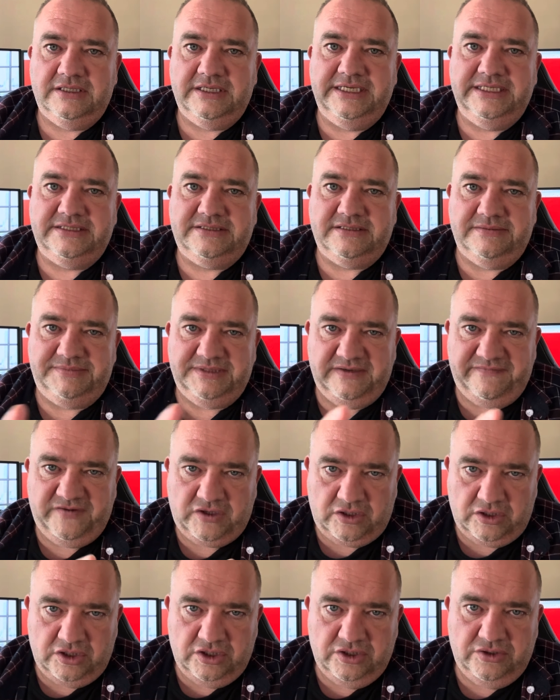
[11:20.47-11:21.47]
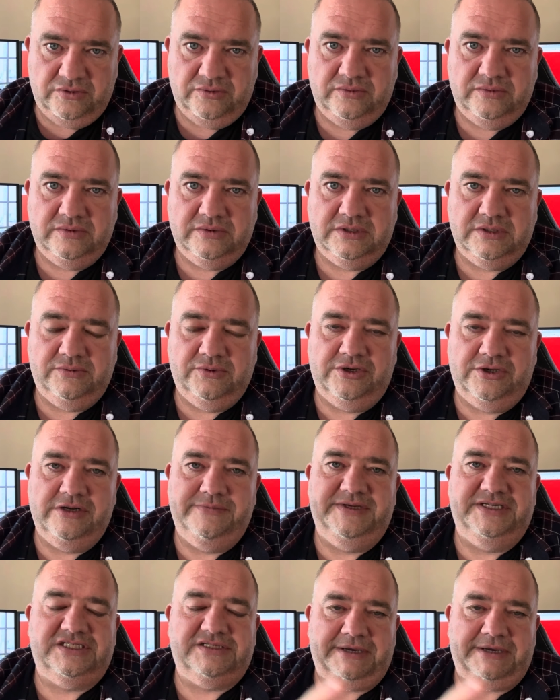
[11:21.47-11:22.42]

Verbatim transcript: It's a bit of a clue that we're going to be